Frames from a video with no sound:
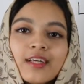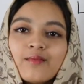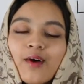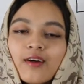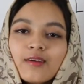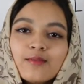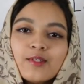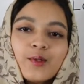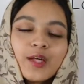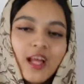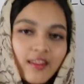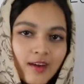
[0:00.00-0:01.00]
and welcome to
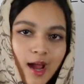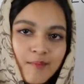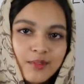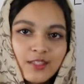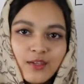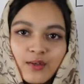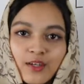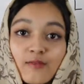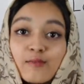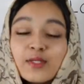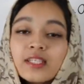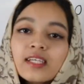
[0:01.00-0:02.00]
another episode
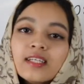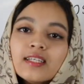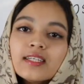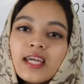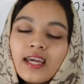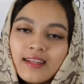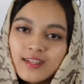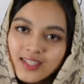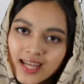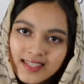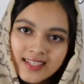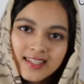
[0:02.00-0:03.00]
of Pricila's English
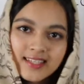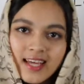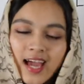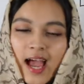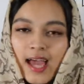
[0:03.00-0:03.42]
Lessons.